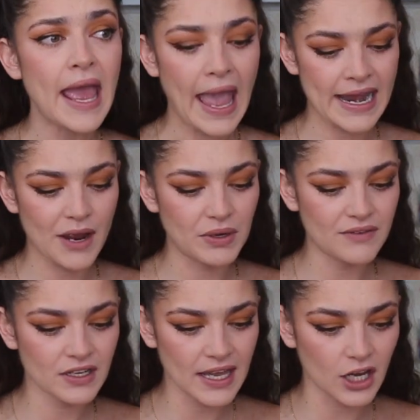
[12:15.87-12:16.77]
And I would
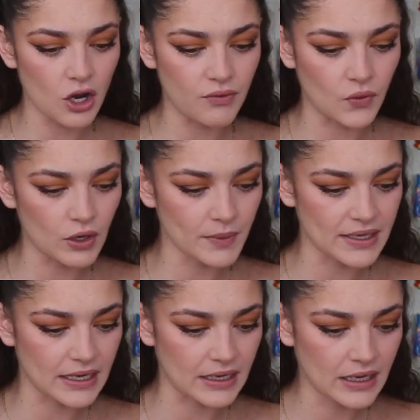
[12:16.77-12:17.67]
even like go forward
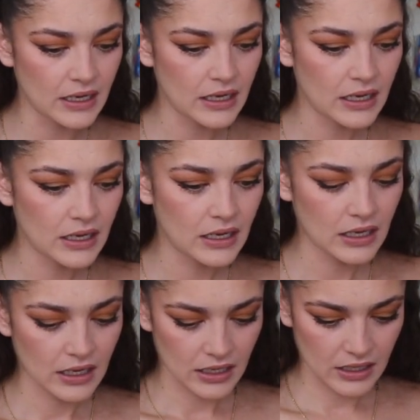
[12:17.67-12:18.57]
and
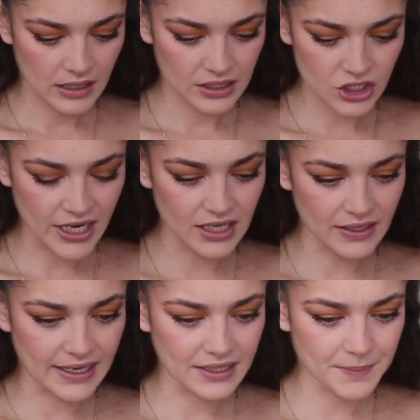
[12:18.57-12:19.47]
try to
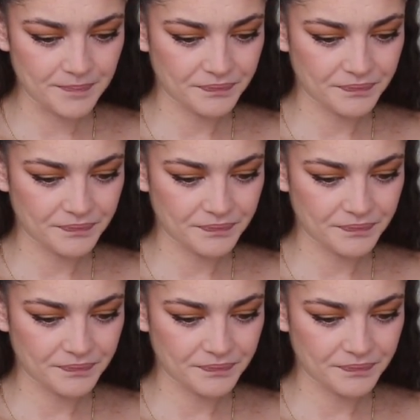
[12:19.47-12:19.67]
like